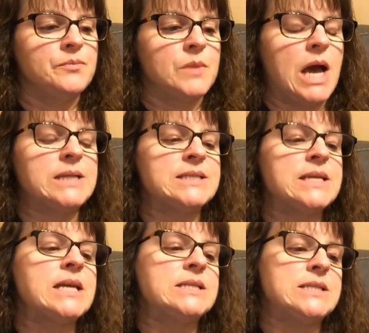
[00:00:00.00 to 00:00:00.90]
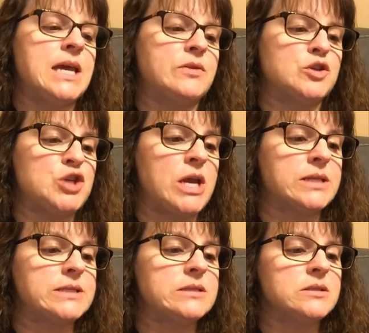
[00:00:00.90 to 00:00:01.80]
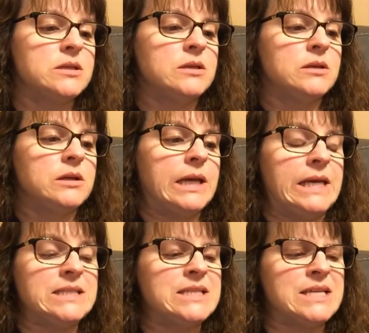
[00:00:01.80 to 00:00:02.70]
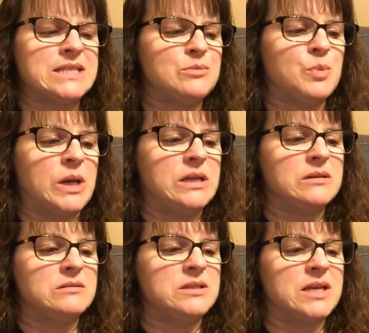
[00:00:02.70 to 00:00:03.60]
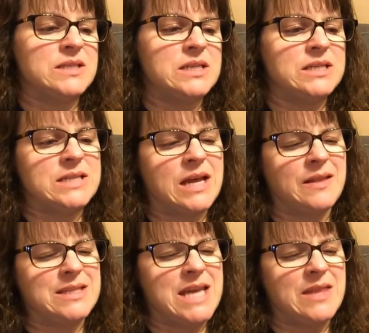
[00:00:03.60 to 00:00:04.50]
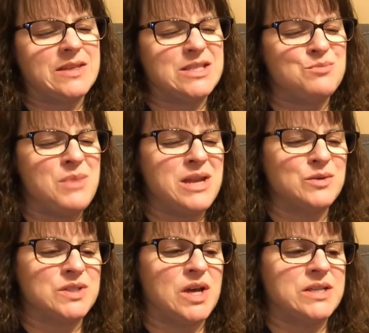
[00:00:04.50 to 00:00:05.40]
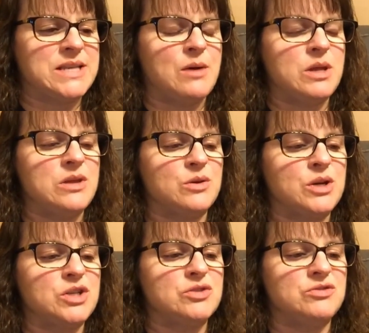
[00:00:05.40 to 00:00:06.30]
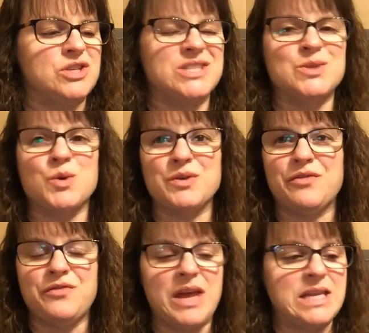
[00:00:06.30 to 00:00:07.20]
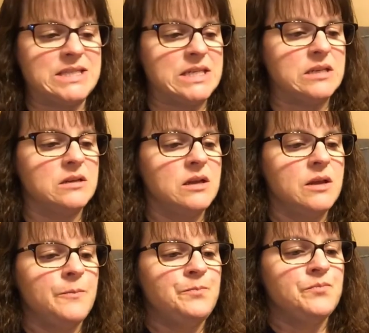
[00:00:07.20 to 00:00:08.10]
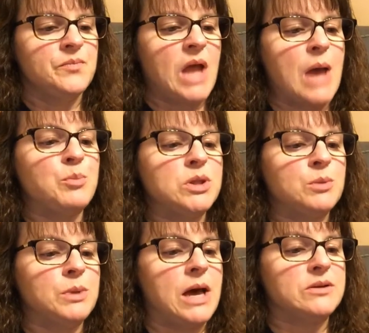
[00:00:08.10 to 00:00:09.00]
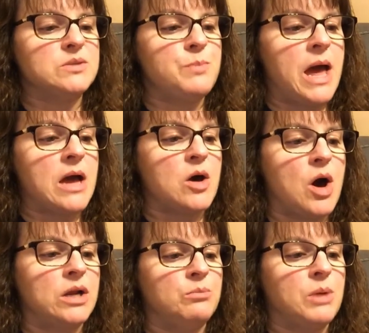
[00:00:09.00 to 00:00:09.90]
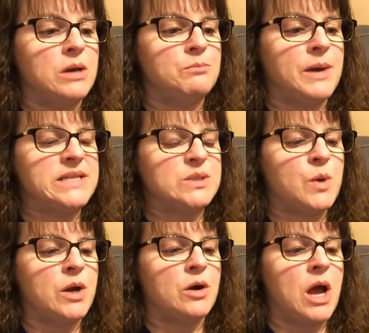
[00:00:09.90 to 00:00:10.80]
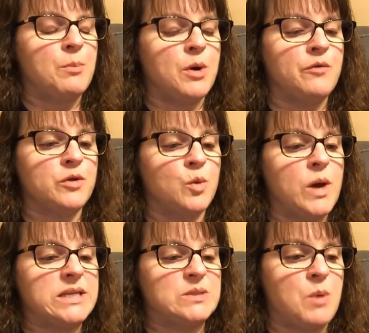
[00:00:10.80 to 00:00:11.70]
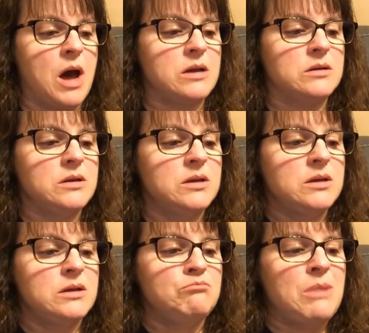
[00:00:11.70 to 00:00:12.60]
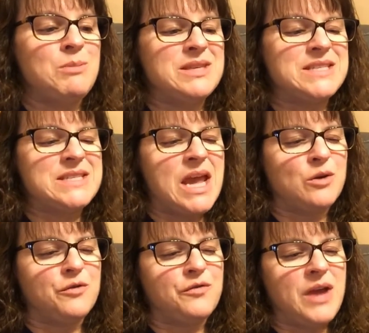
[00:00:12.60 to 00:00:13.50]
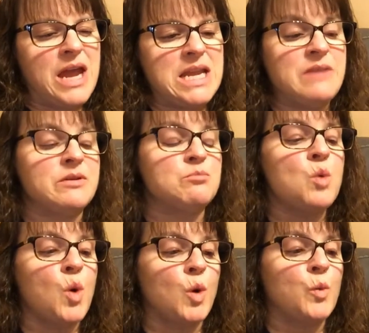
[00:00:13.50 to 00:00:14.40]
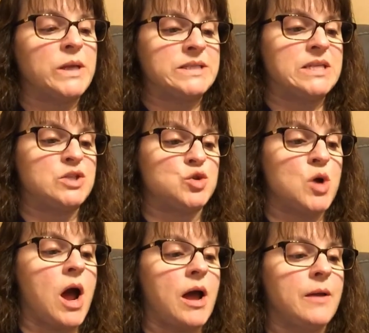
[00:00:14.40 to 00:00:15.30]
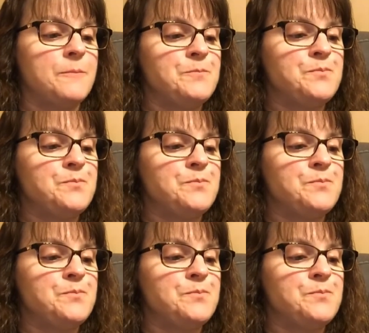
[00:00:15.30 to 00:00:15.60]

I decide to take the chance. It doesn't, but it doesn't exactly take the tomato sauce out either. It just sort of fades it. I put the blouse back on and button my sweater up over the wet spot. Maybe the stain will fade even more once it's dry.